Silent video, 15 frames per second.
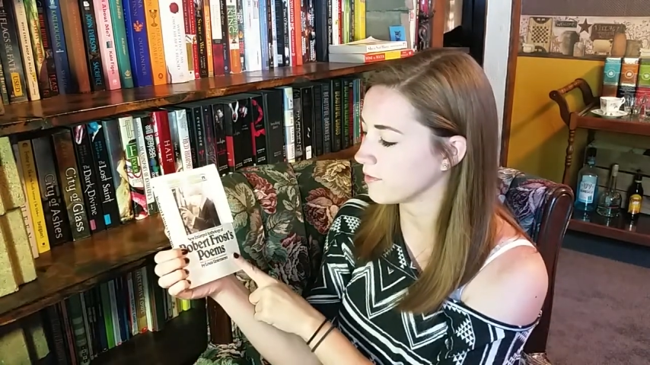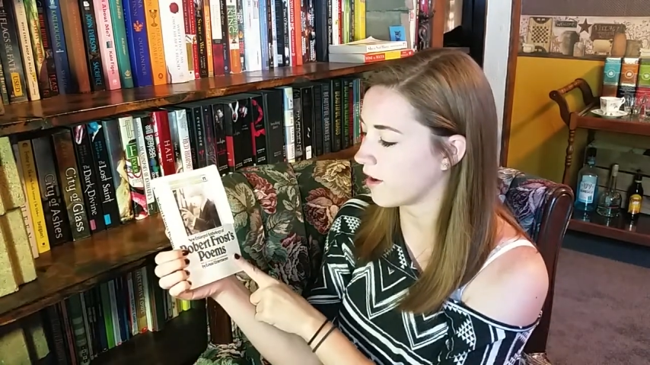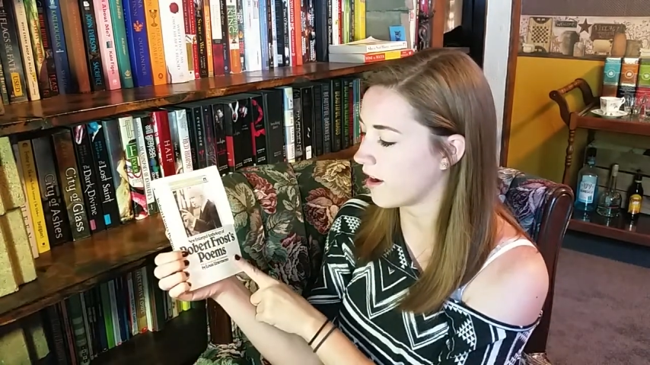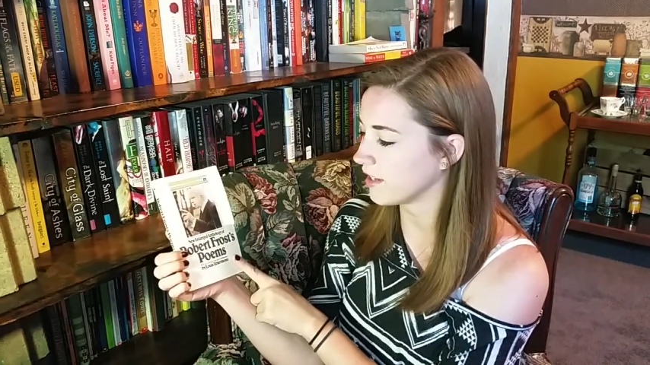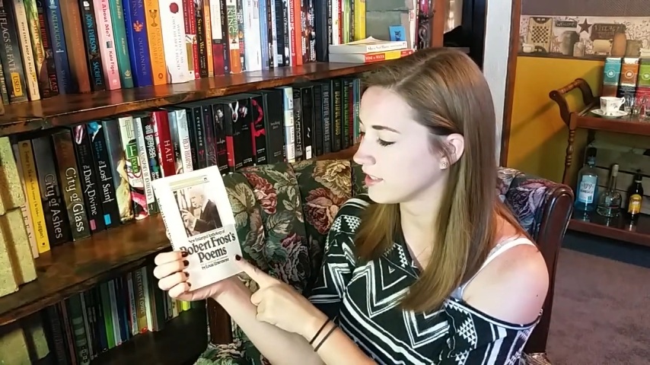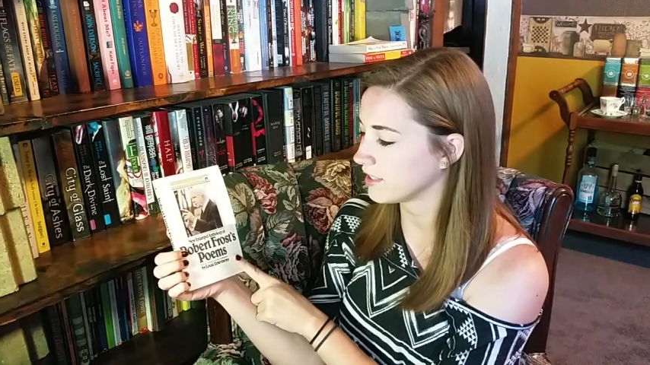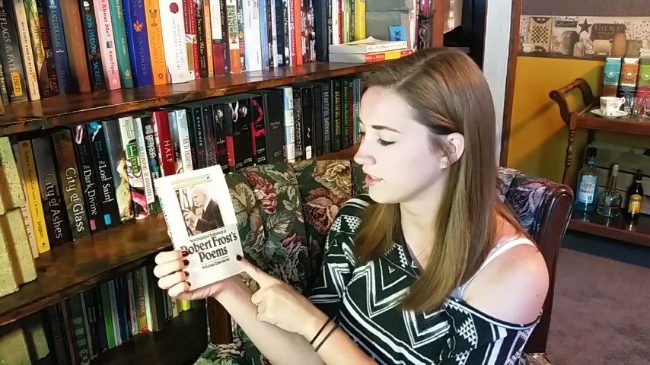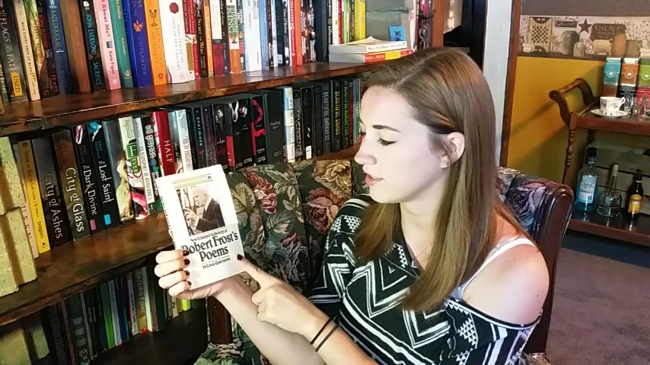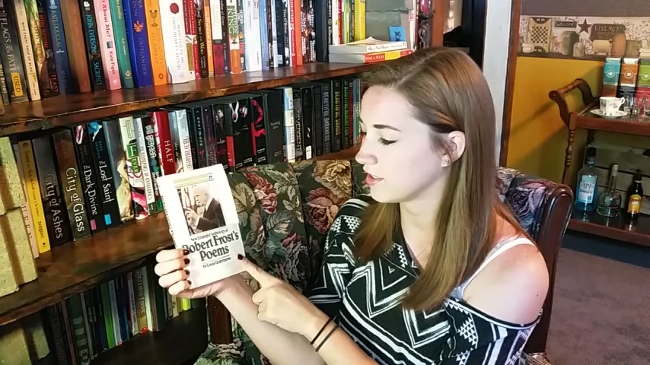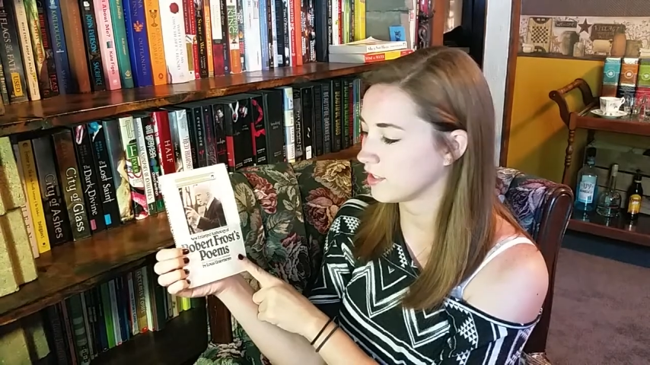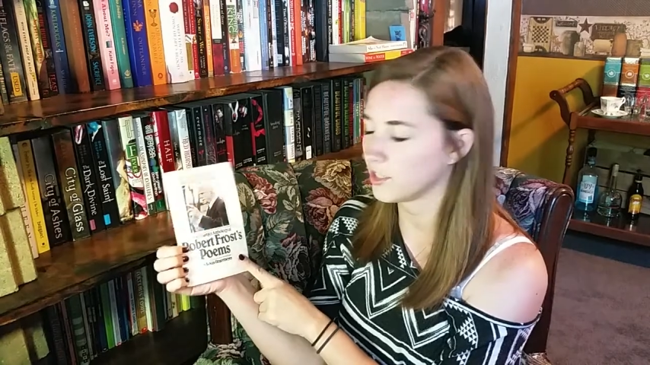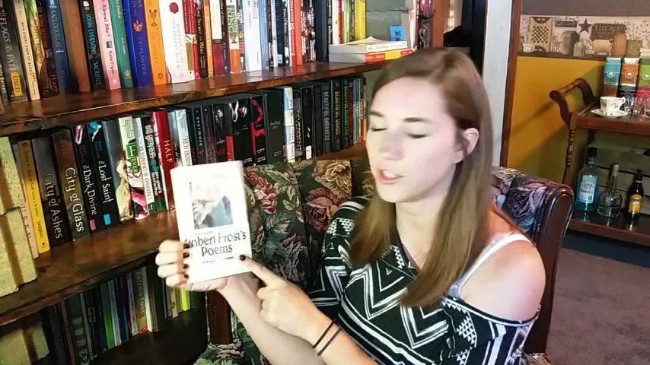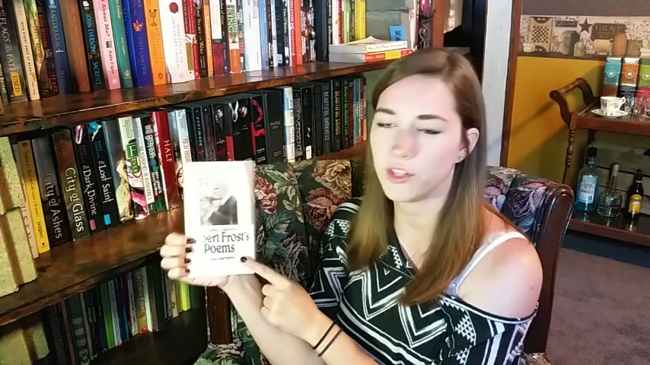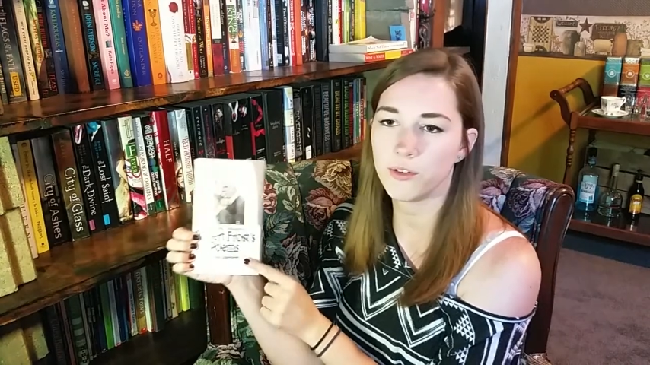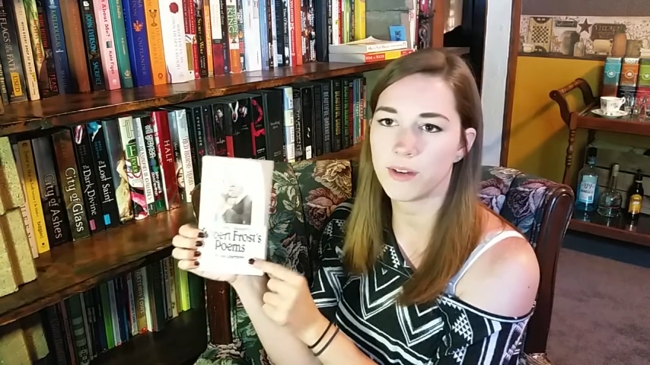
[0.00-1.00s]
Frost's
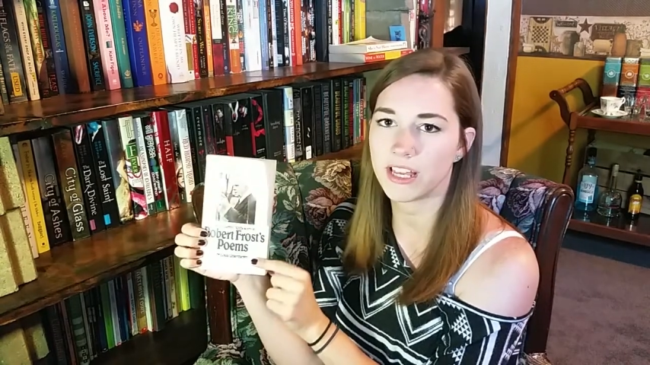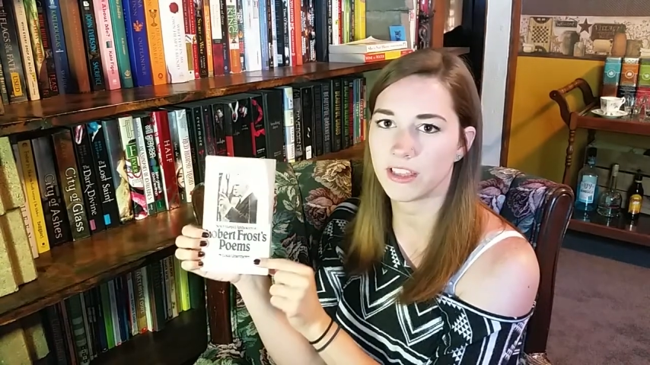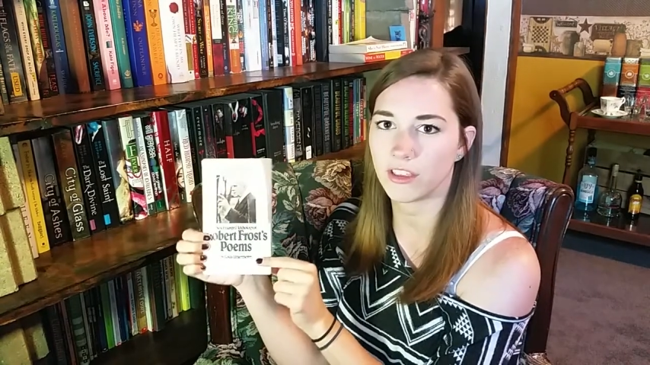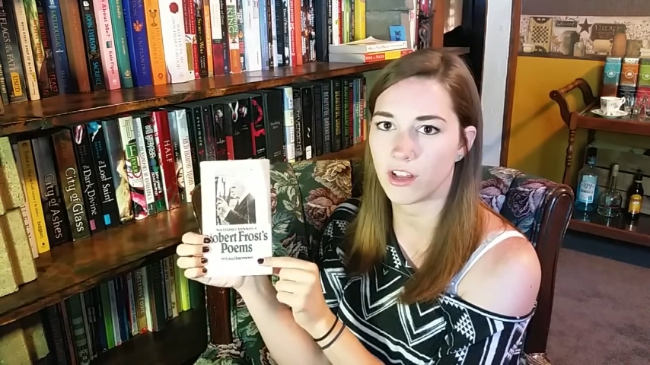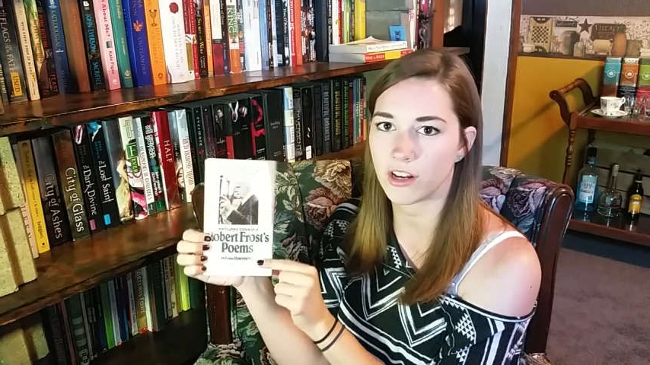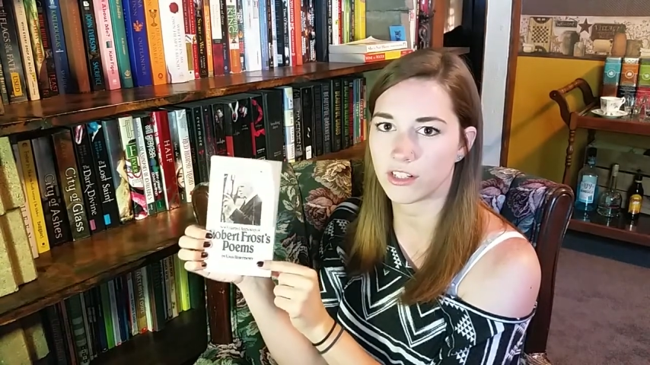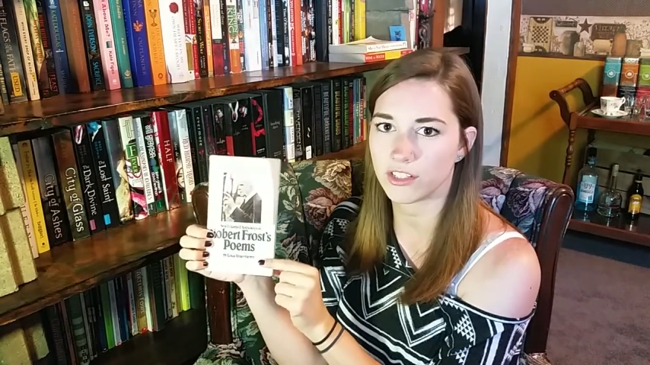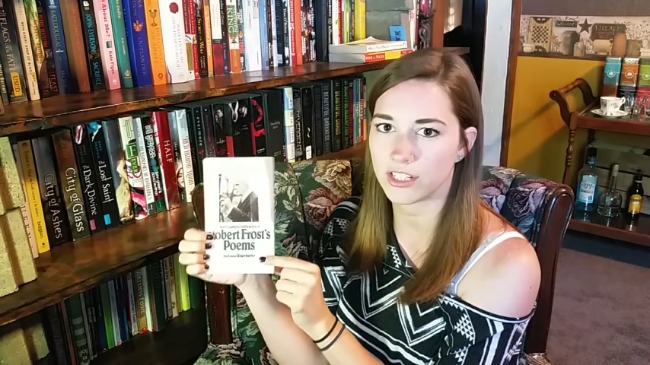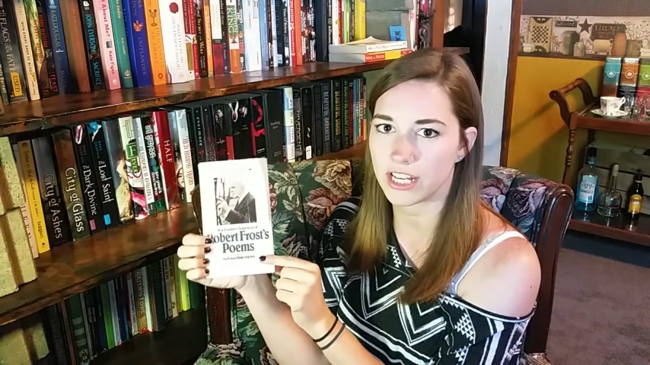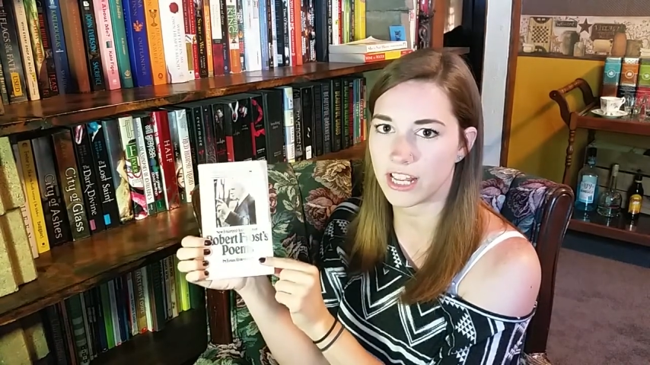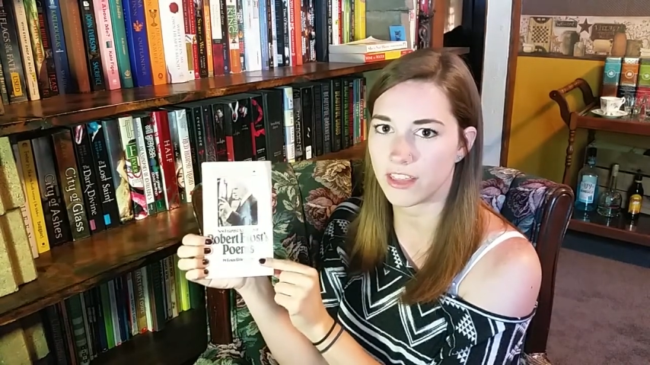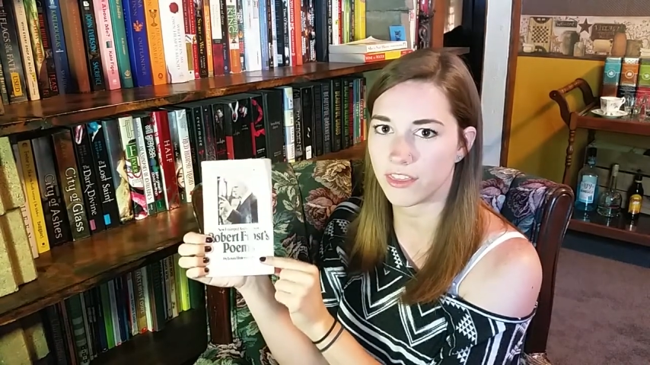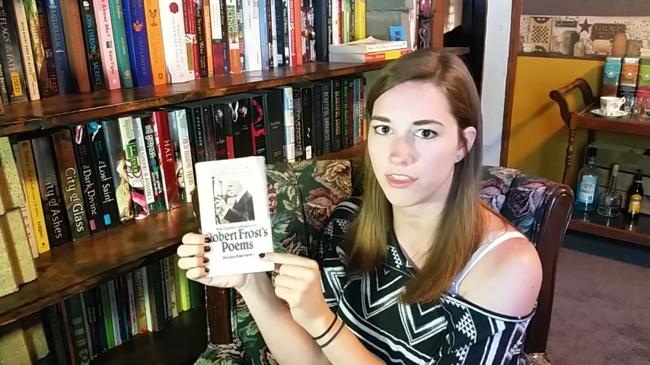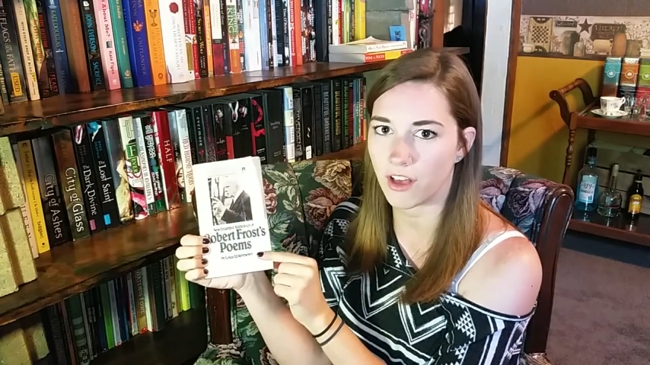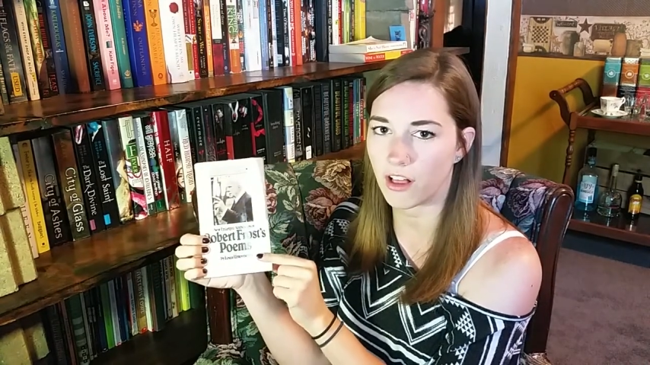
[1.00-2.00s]
new Enlarged
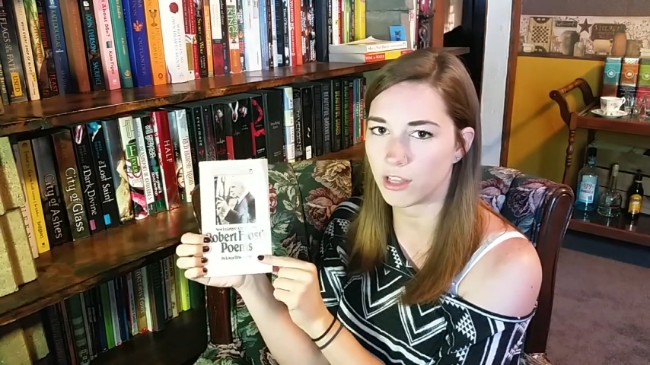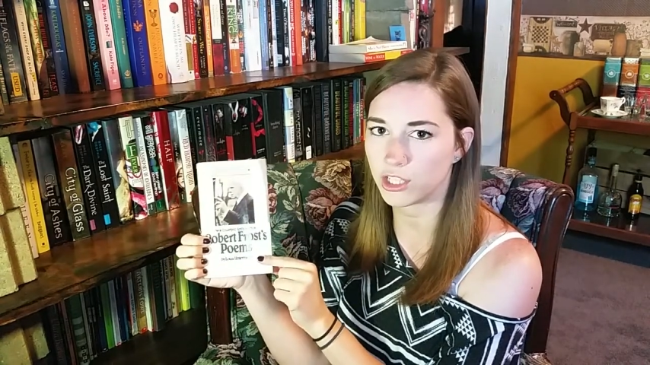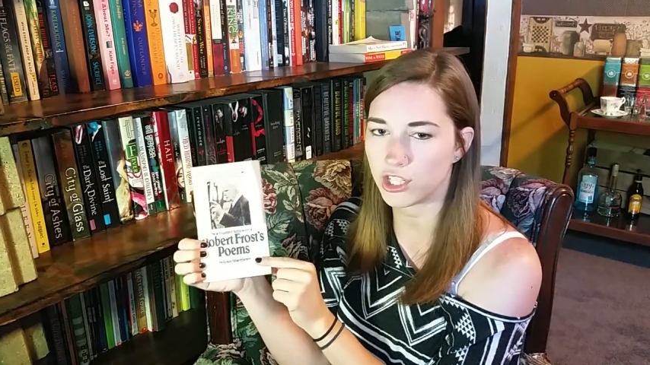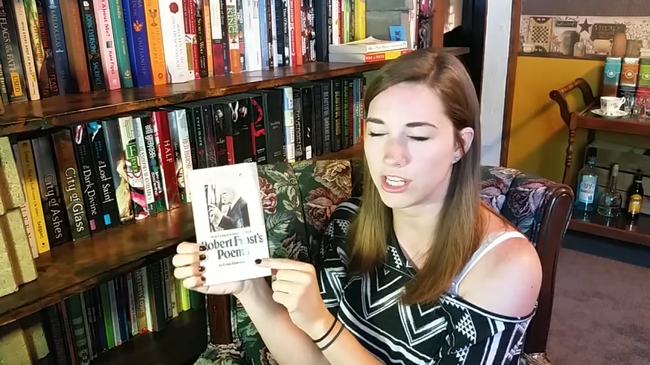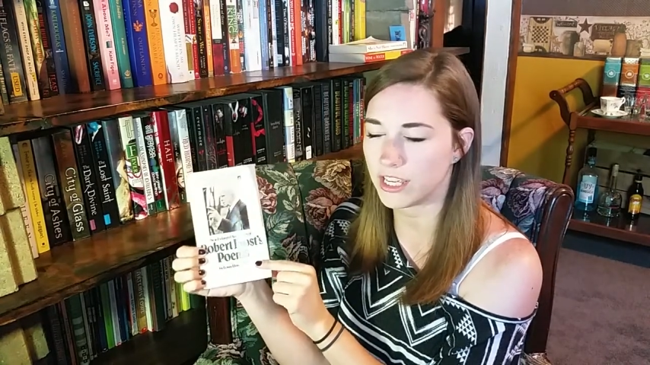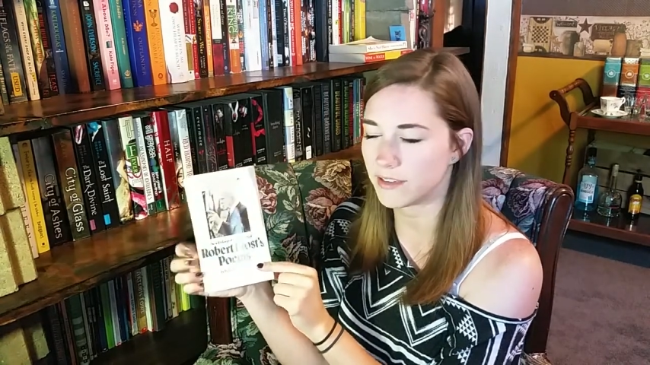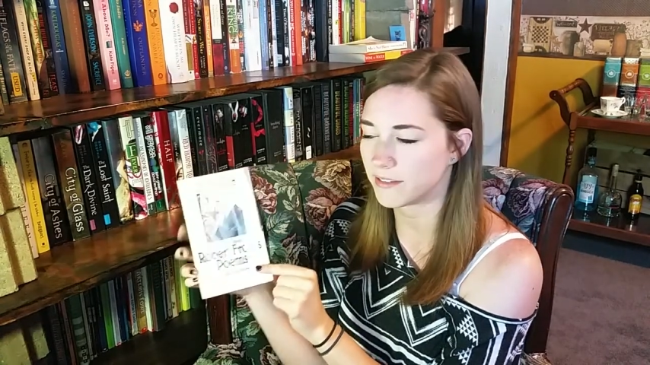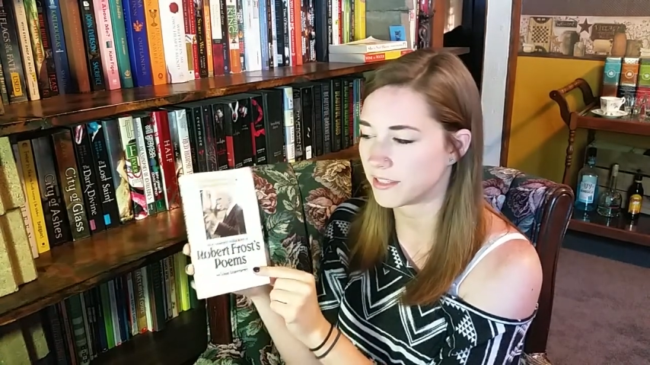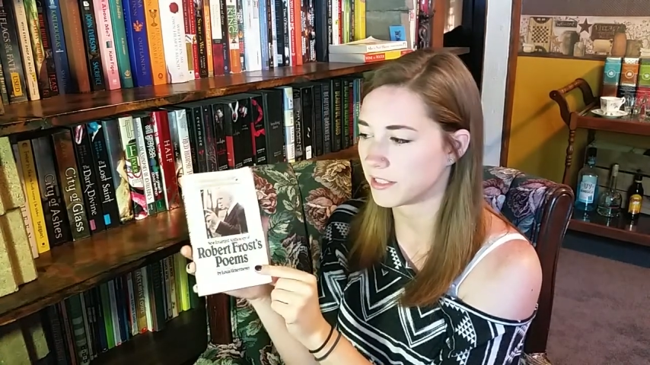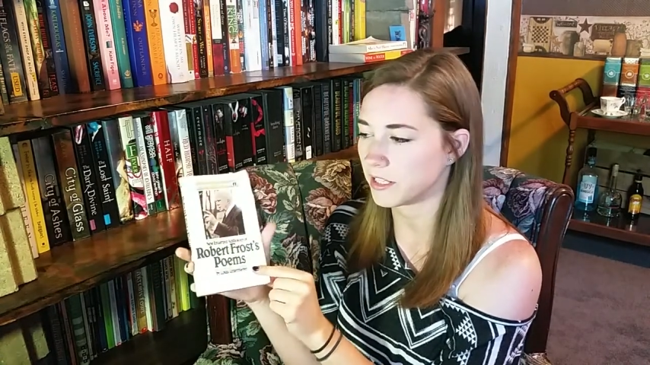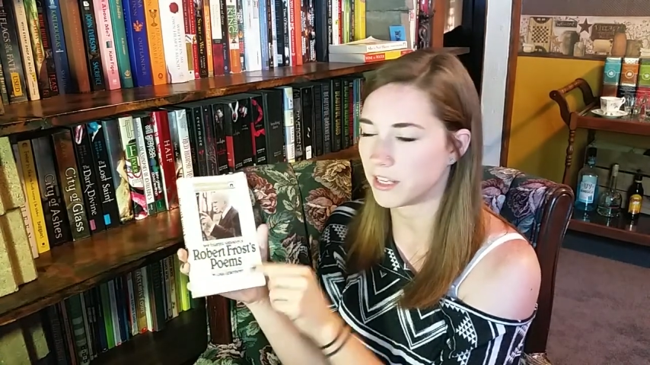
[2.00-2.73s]
anthology.